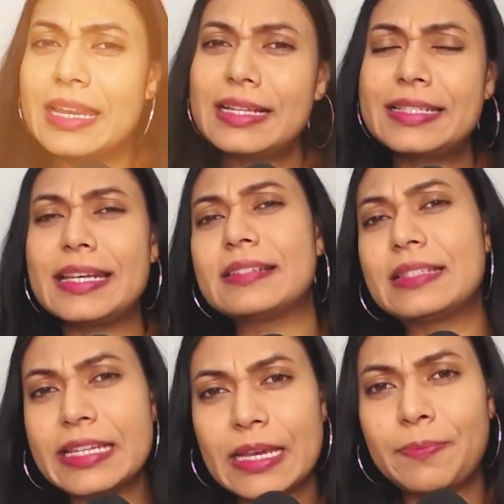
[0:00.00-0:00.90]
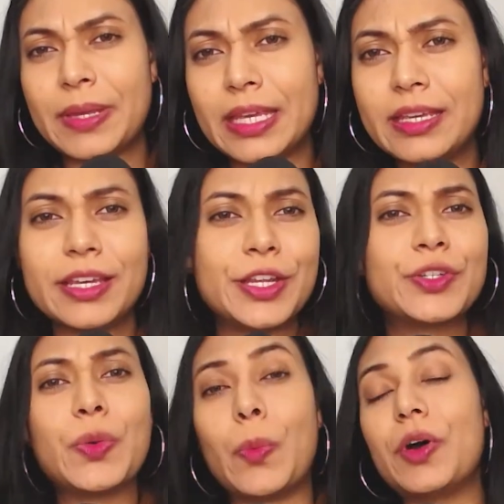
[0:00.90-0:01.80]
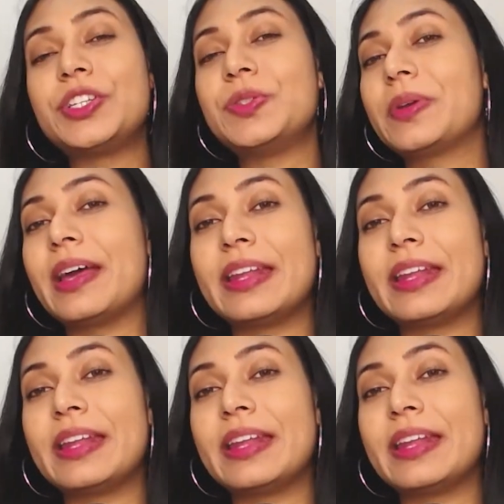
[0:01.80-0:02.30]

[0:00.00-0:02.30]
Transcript: Let's take a sneak peek into what you can